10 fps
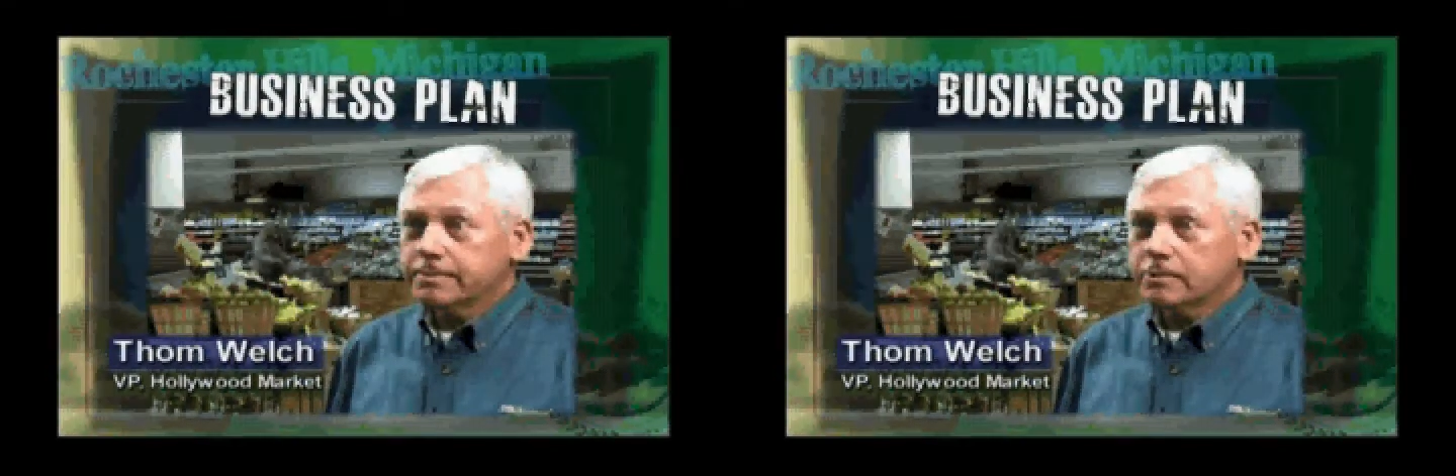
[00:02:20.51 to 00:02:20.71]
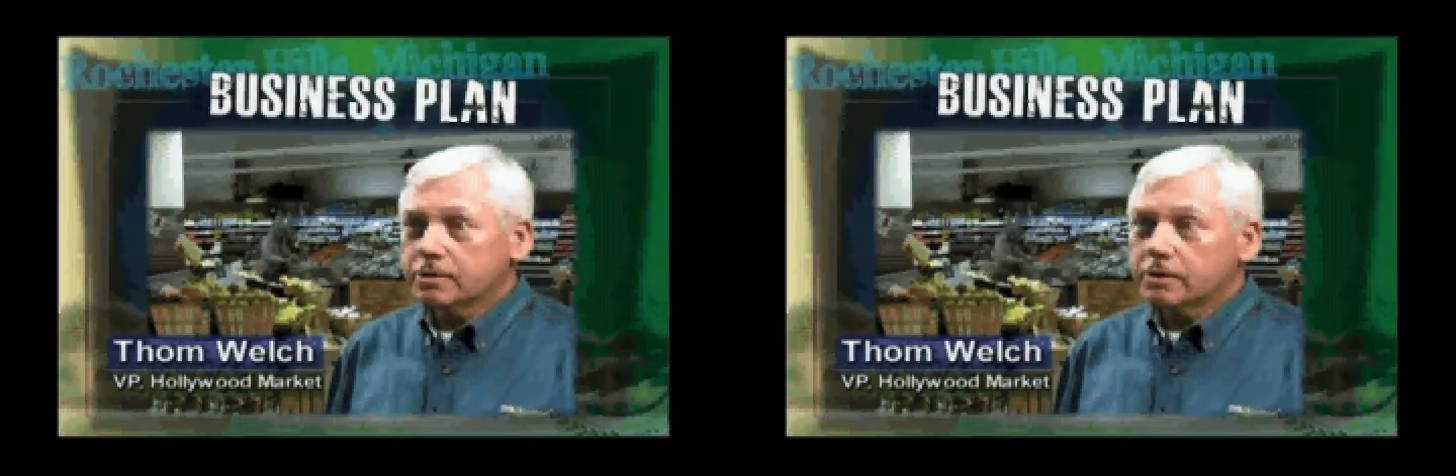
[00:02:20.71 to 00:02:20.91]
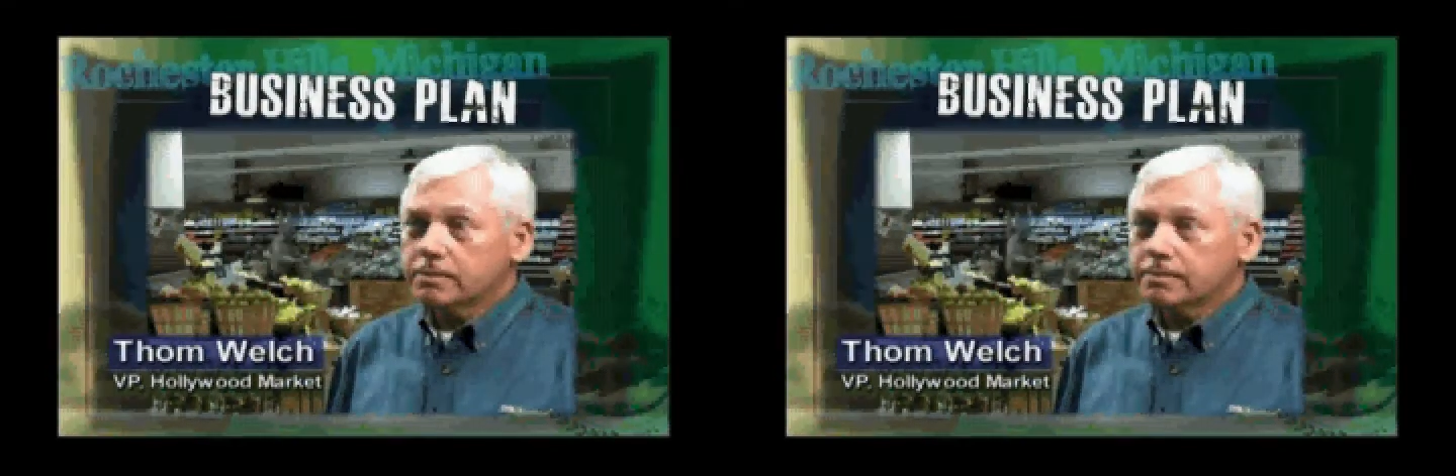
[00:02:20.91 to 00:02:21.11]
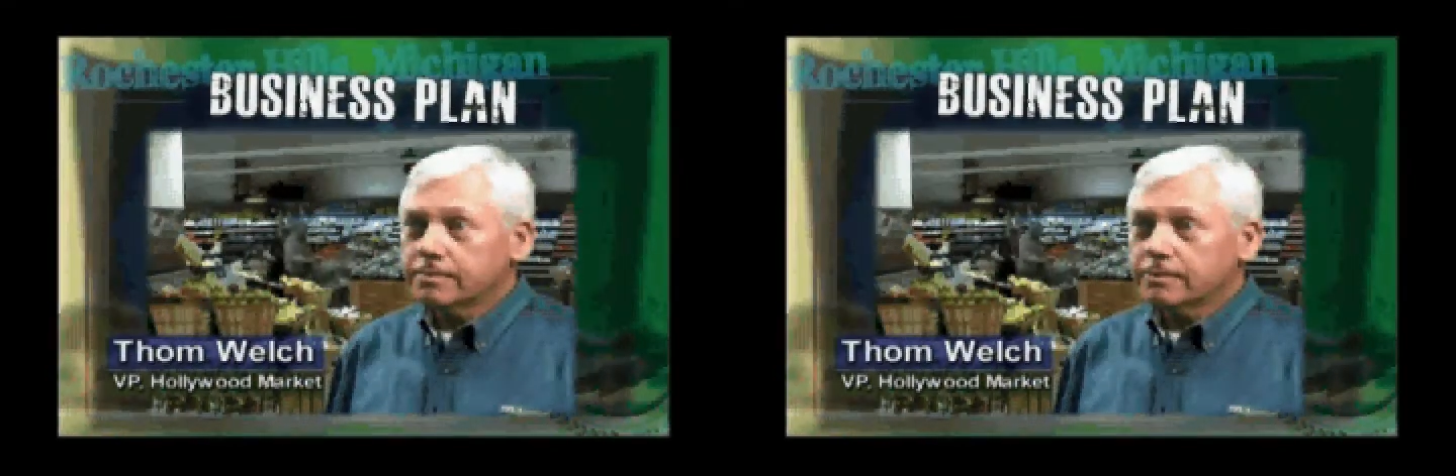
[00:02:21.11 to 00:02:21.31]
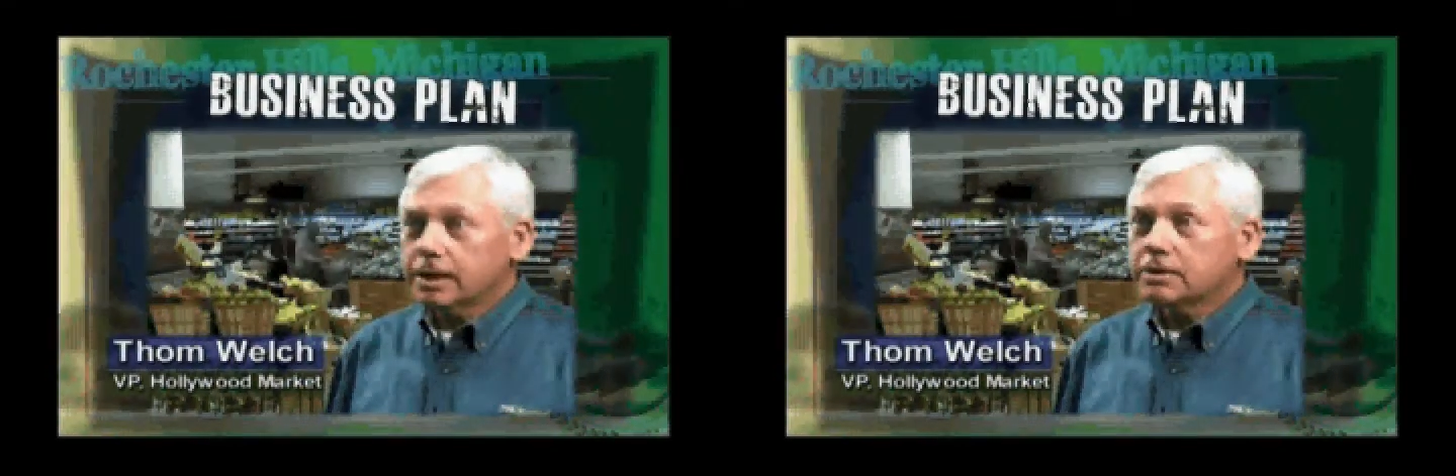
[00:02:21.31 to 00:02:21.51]
So
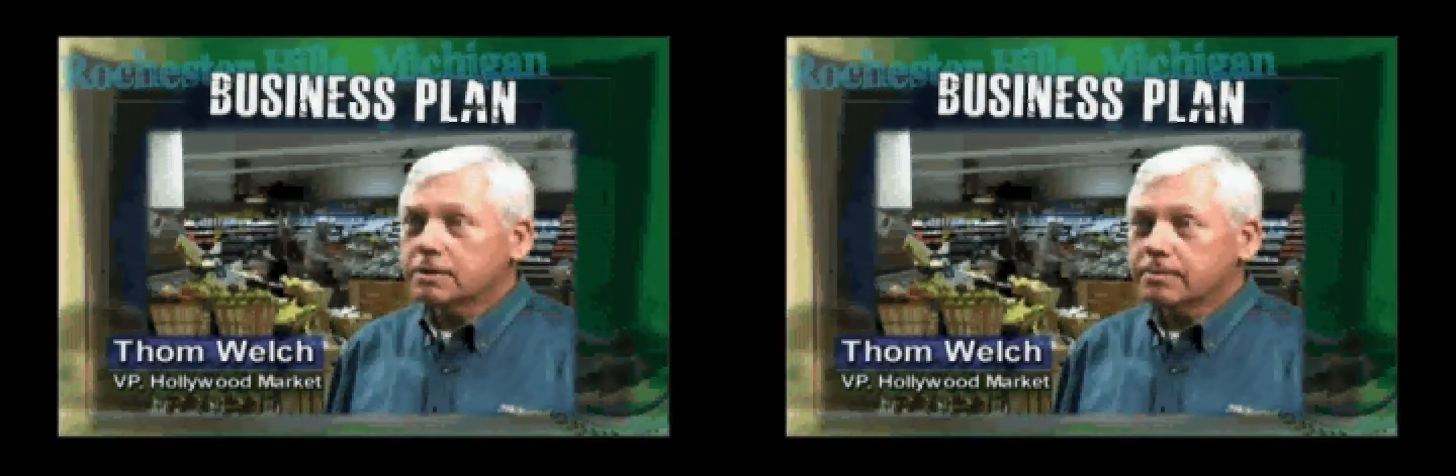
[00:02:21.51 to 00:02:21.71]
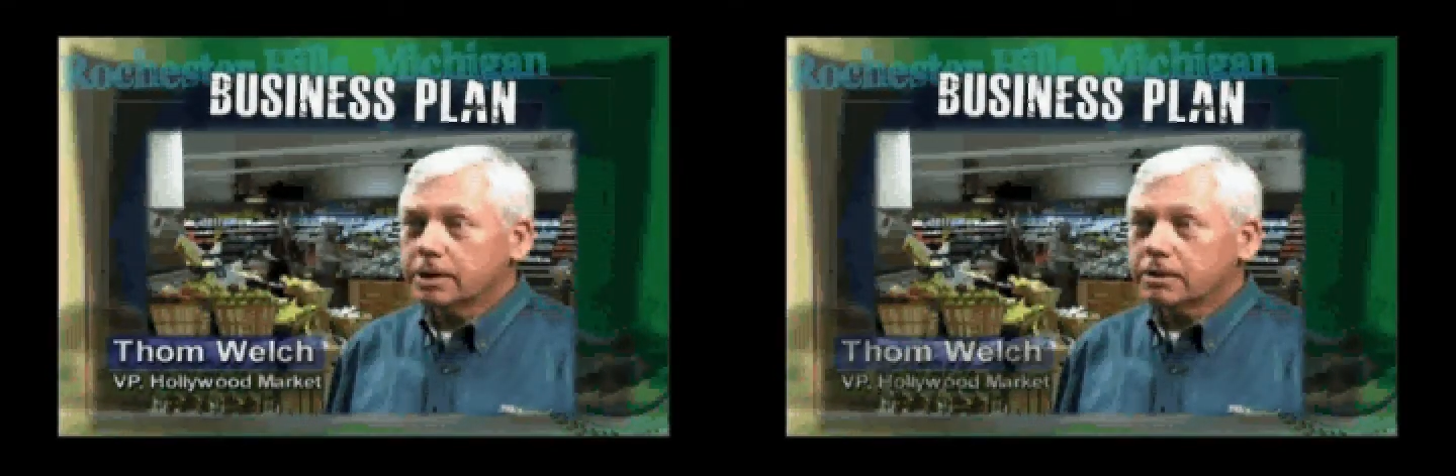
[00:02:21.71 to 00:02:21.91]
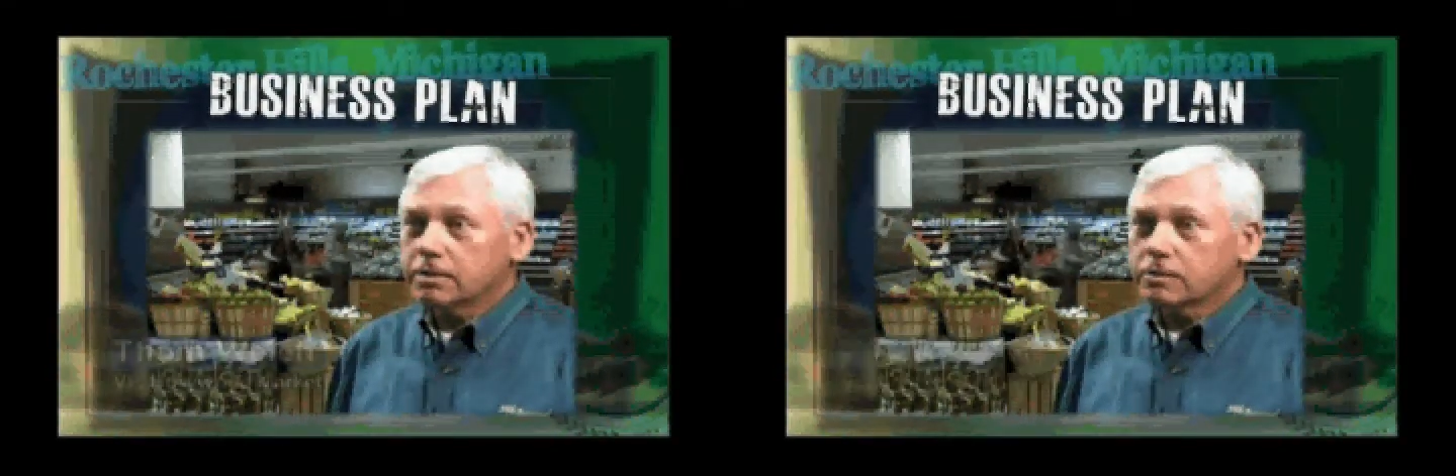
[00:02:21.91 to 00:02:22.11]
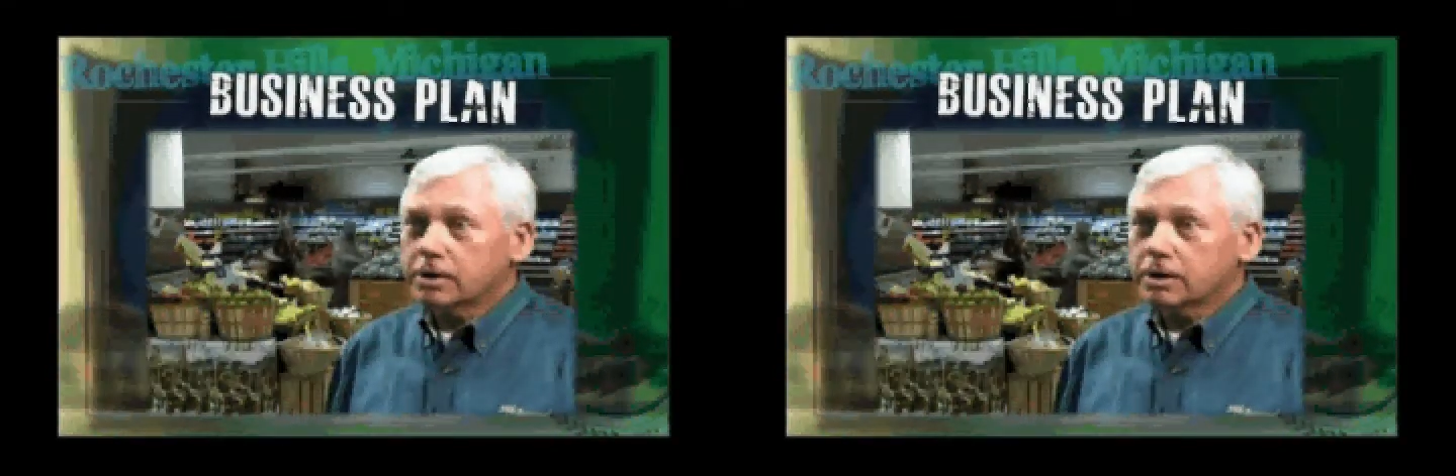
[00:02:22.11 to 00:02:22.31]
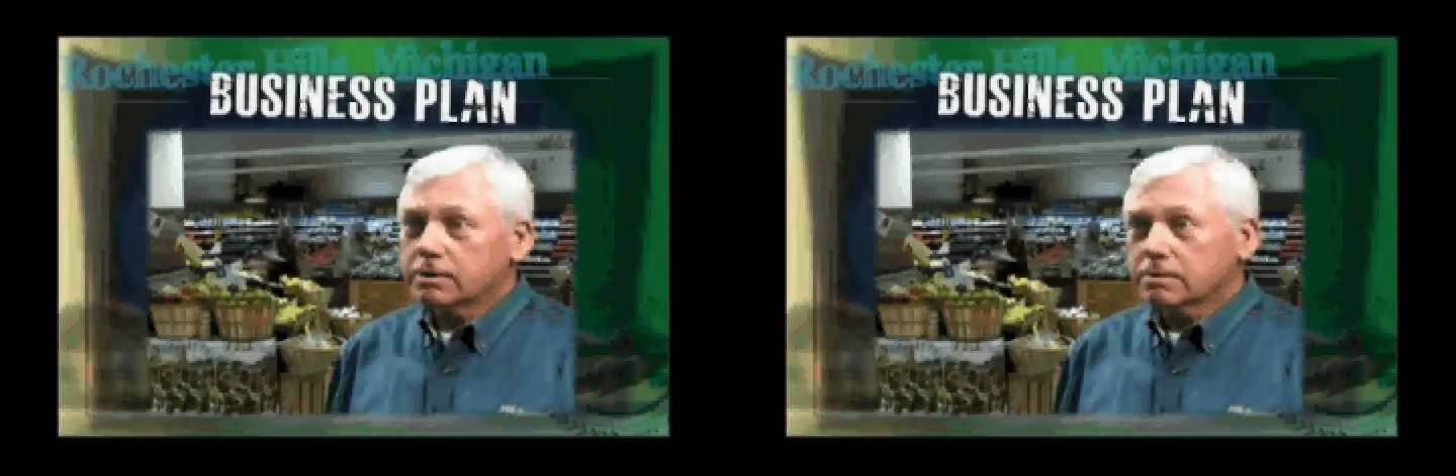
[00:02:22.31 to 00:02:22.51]
that's the biggest
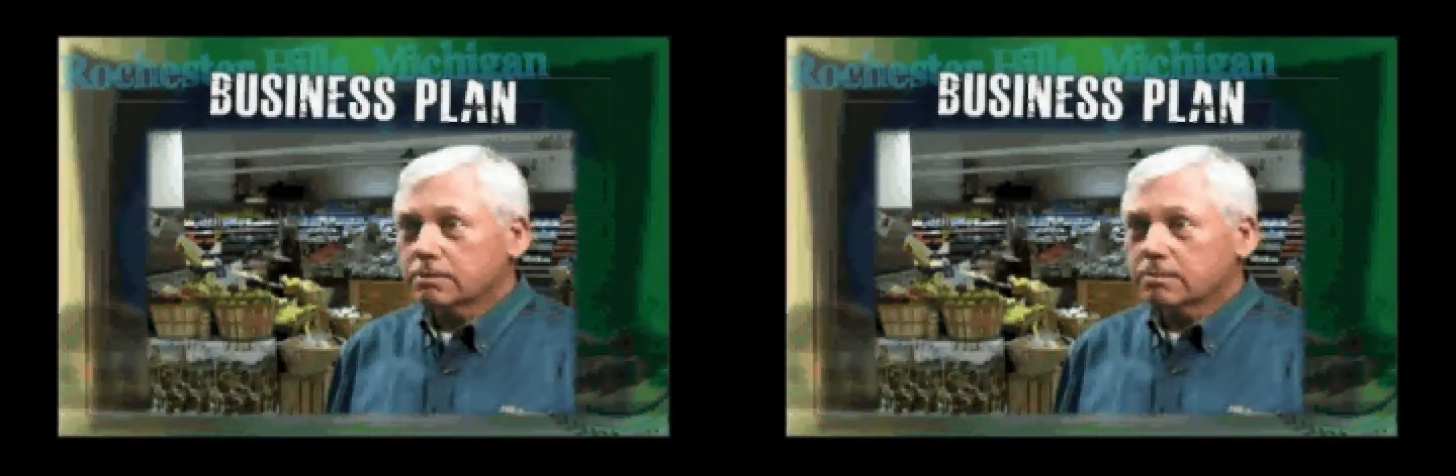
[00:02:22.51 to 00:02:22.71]
one,